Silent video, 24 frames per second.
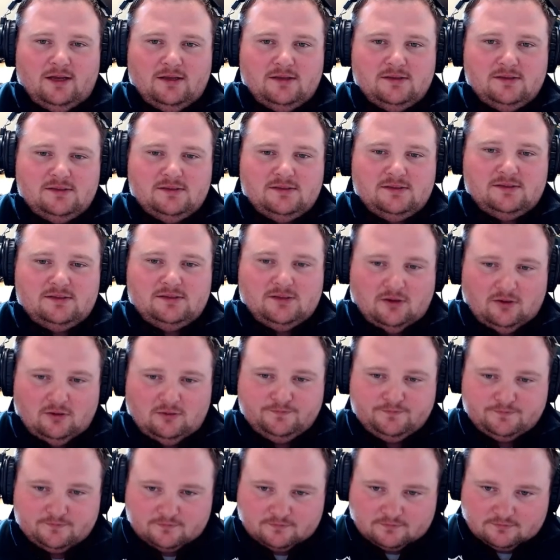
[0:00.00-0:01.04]

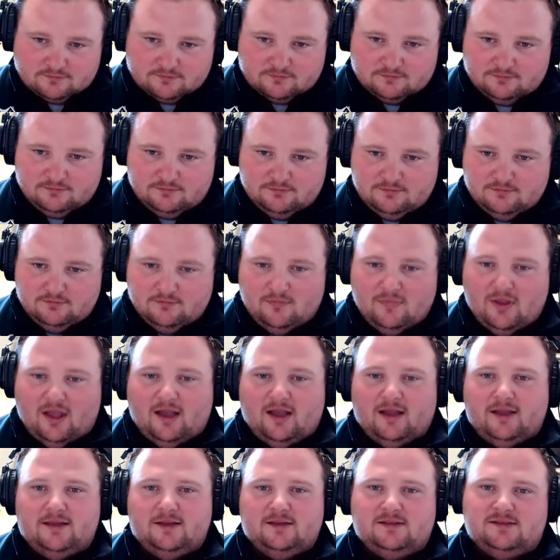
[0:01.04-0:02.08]
So
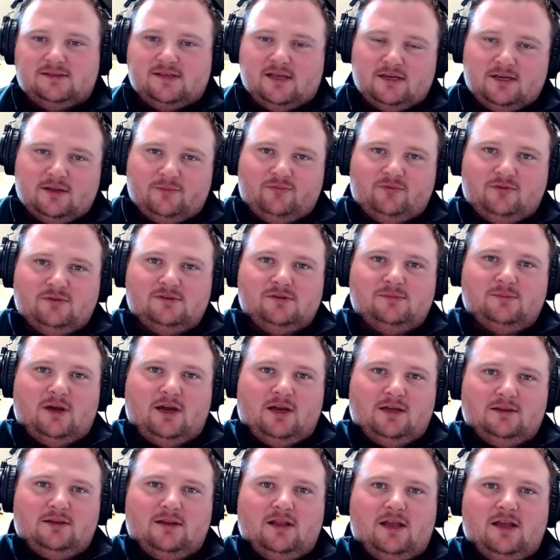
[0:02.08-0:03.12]
I signed up for some
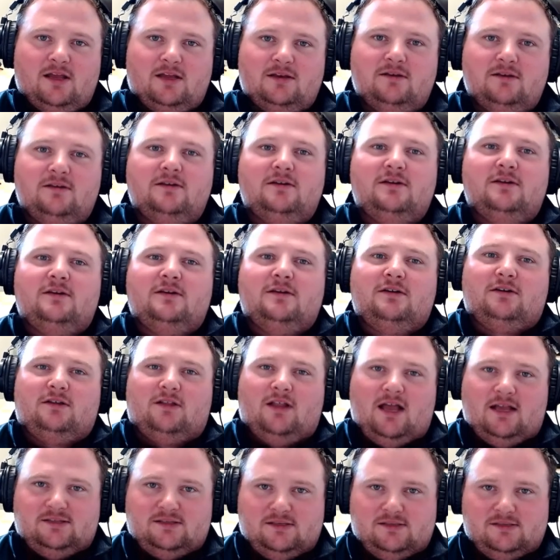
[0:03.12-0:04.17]
online
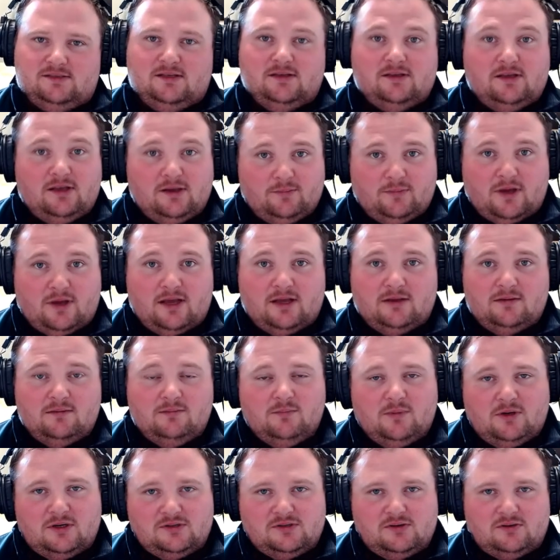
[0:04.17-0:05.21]
classes to get my
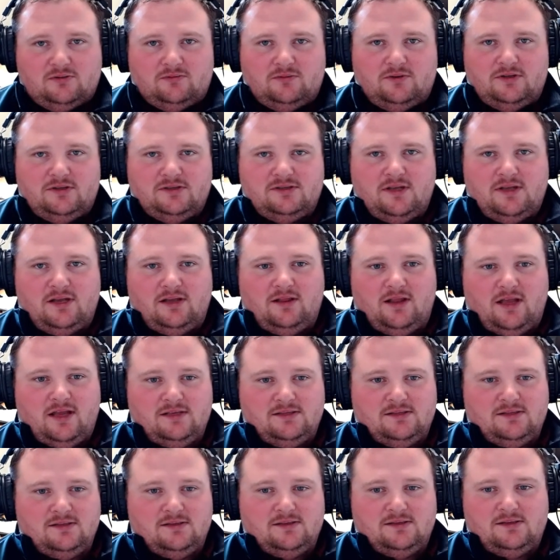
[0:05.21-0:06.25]
Minnesota real estate
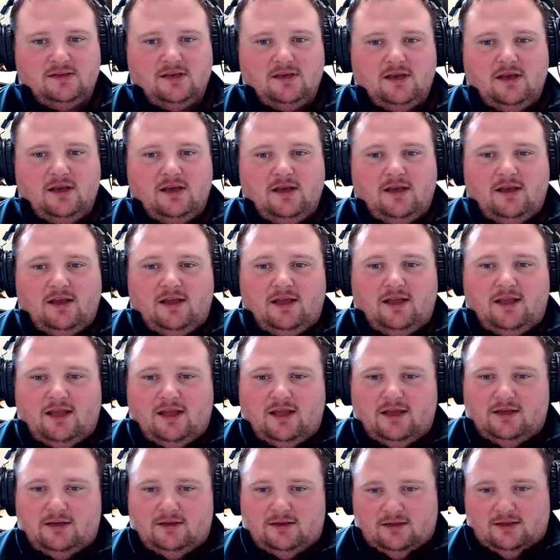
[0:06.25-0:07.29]
license,
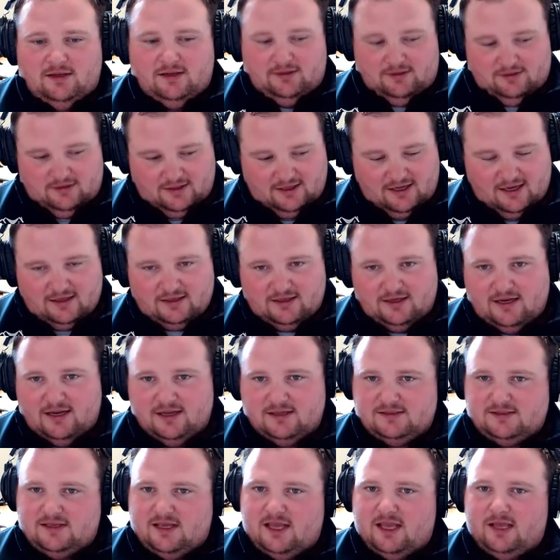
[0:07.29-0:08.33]
and the 90
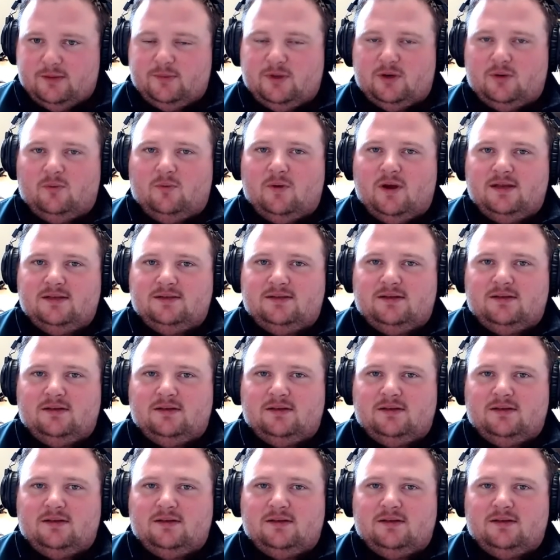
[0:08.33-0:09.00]
days came and went,